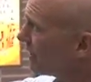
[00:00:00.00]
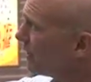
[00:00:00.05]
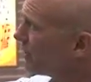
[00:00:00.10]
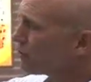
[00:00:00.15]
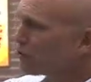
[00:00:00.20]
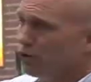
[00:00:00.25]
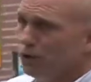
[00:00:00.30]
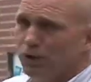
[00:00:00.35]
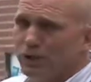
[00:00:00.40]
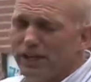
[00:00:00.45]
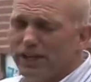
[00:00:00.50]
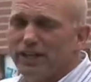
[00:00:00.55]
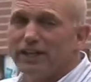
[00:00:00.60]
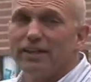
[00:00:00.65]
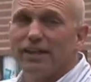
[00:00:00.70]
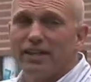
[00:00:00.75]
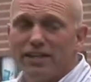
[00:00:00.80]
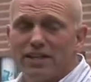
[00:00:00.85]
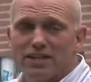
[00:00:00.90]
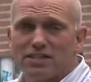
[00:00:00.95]
truly
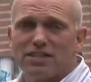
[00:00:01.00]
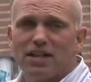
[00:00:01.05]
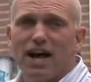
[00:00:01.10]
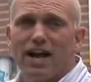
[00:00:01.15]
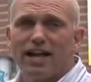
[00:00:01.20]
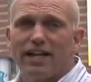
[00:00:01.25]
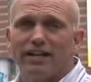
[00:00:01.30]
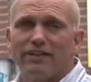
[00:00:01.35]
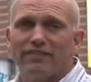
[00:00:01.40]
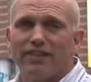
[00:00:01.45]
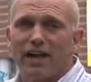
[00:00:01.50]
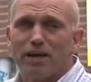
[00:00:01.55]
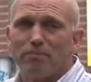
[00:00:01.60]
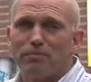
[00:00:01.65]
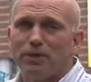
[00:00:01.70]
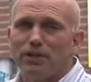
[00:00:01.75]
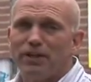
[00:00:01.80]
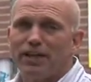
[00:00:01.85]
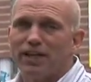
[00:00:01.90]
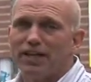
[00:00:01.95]
the design of that
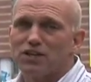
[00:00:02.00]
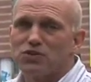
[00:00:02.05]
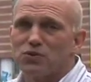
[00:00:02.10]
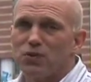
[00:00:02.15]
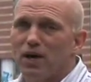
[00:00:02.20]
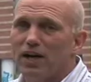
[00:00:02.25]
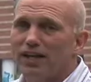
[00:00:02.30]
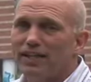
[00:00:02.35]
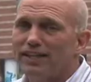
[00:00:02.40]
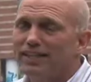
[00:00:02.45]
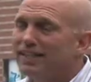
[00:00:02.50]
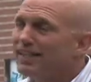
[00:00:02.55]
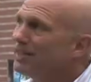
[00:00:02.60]
building as well.